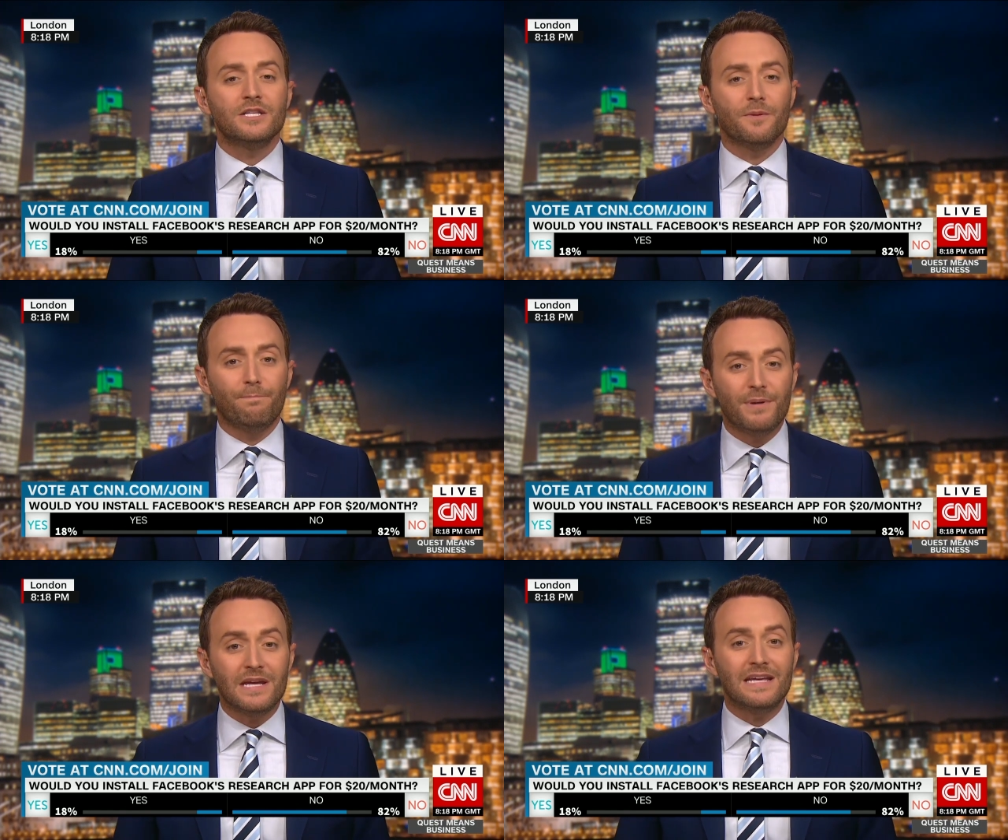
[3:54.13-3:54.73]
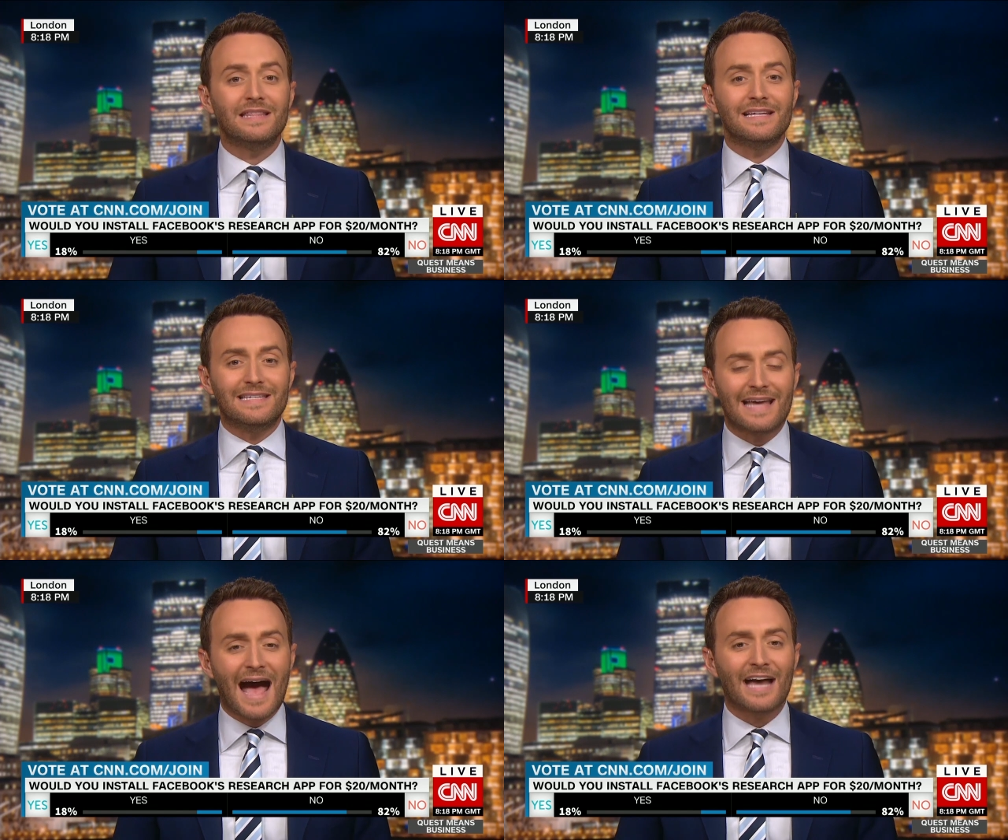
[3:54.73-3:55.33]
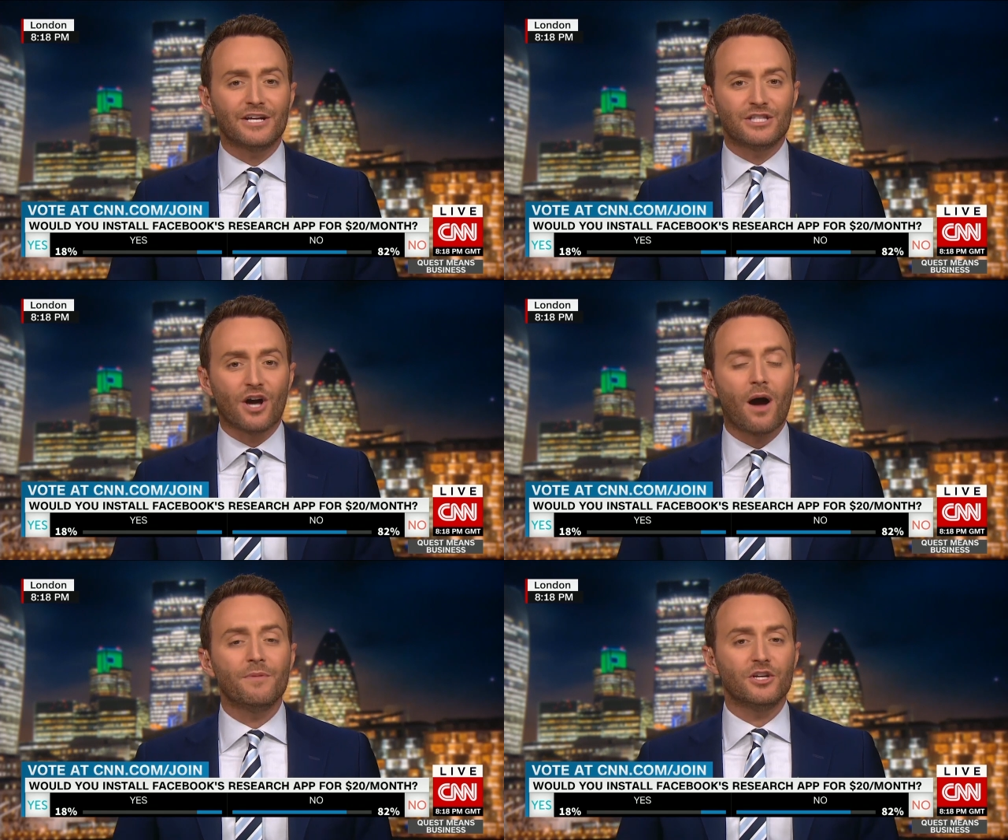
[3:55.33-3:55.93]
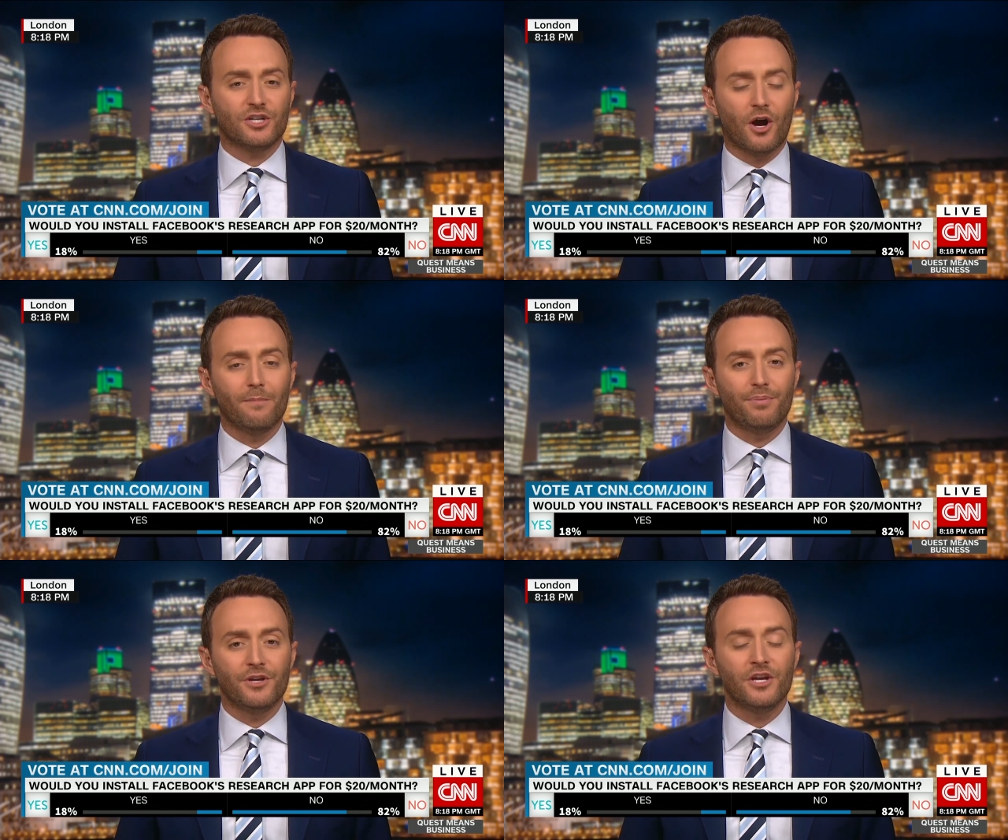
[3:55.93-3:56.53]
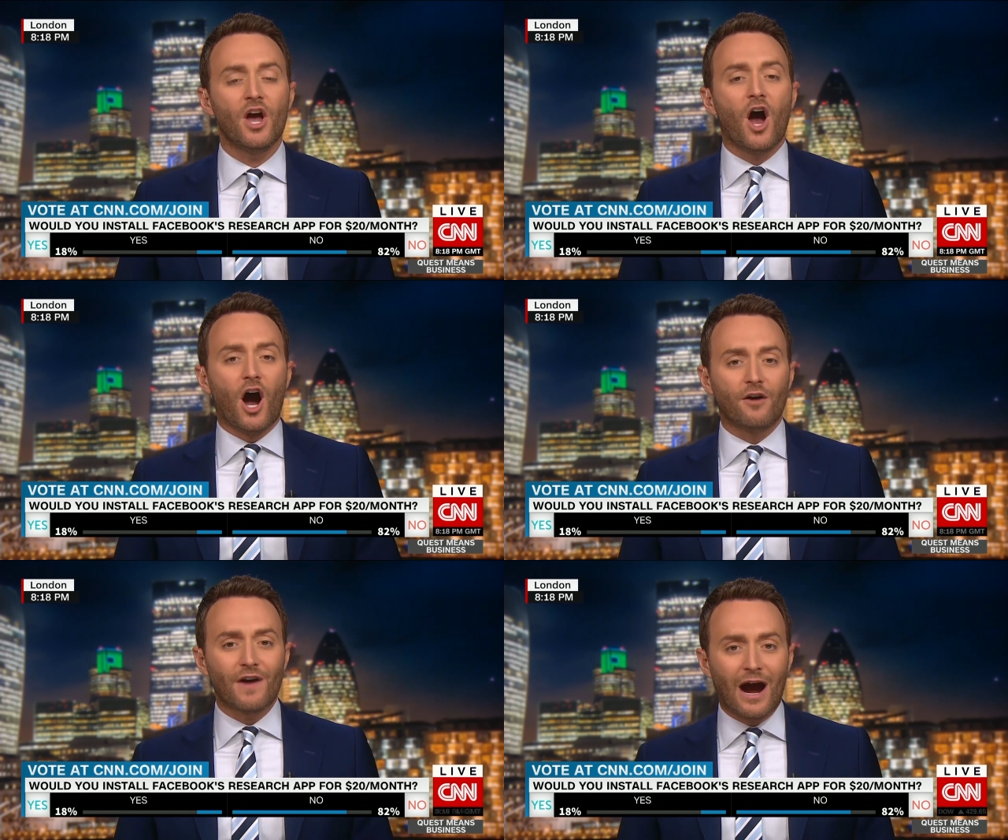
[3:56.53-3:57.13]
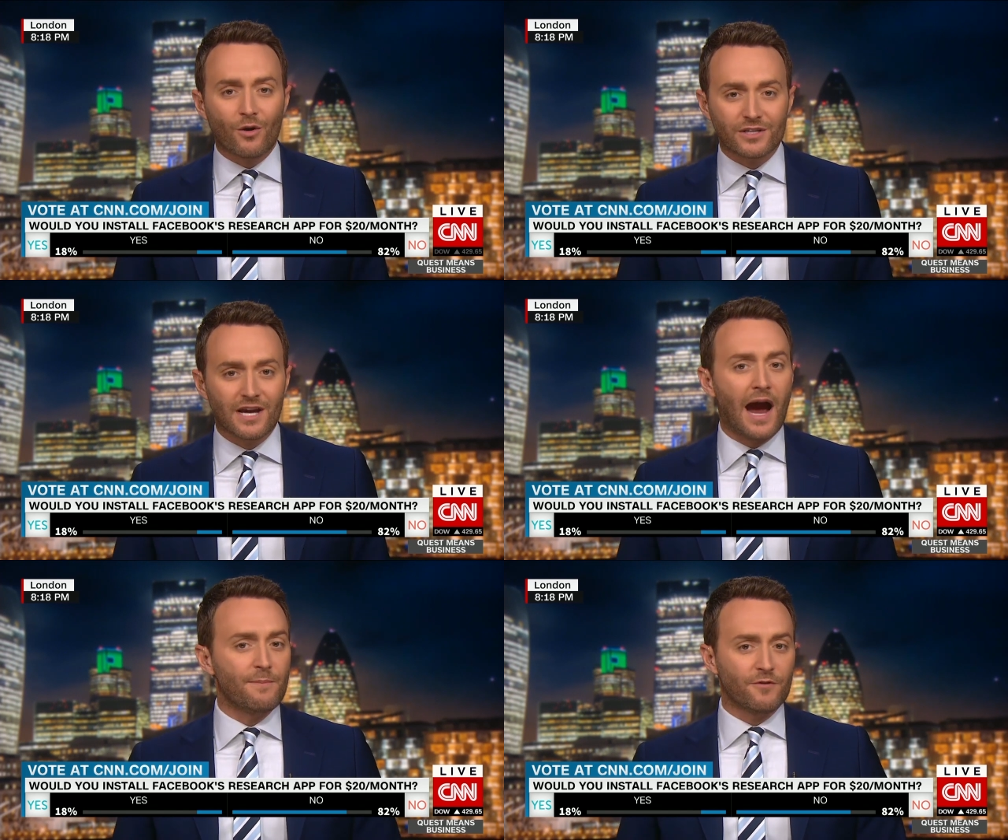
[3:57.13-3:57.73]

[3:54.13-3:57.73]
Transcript: to be the data-dominant company of our time.